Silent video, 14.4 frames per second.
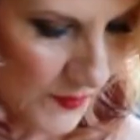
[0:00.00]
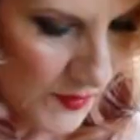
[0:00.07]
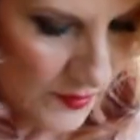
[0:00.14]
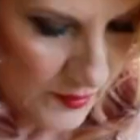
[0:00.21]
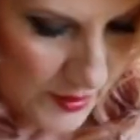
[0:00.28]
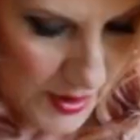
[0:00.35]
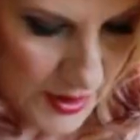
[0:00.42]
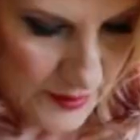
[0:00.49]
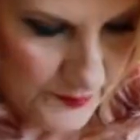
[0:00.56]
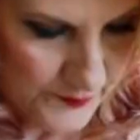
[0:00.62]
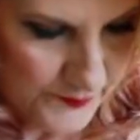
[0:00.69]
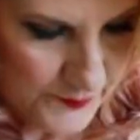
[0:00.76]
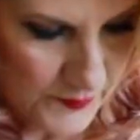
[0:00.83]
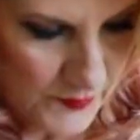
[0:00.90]
Okay.
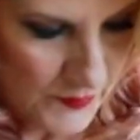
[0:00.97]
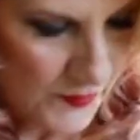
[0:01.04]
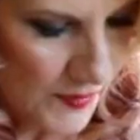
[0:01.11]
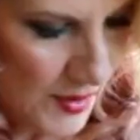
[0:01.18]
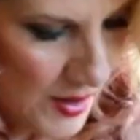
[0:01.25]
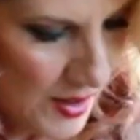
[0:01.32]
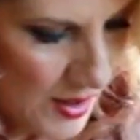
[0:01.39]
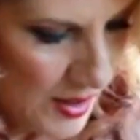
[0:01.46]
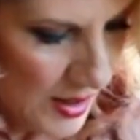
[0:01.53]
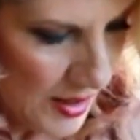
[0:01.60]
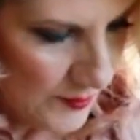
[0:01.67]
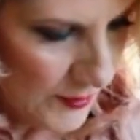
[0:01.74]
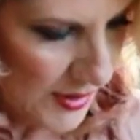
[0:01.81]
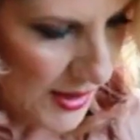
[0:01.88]

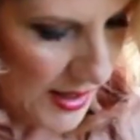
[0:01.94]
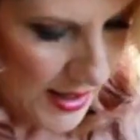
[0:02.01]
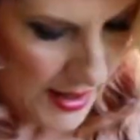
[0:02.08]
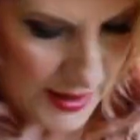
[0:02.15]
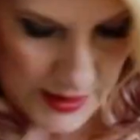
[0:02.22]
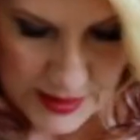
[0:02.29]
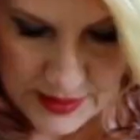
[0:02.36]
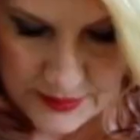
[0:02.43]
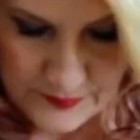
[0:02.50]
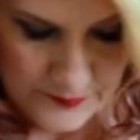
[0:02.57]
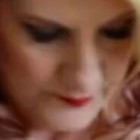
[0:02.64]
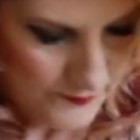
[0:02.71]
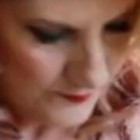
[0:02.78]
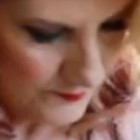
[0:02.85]
I'm going to add
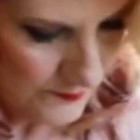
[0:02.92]
in